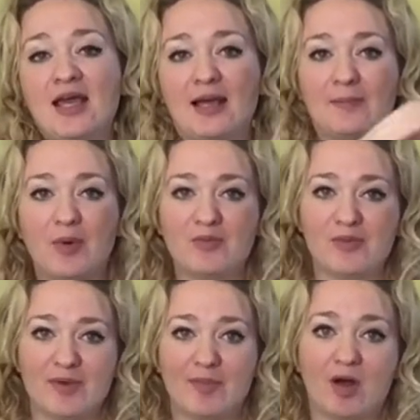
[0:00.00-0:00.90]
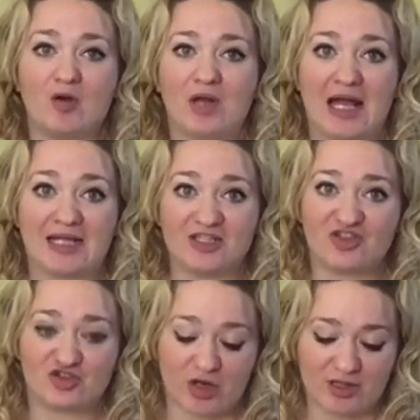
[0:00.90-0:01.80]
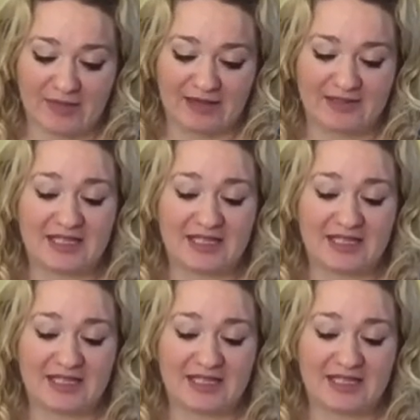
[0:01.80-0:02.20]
and pop them in a bowl and dry them out in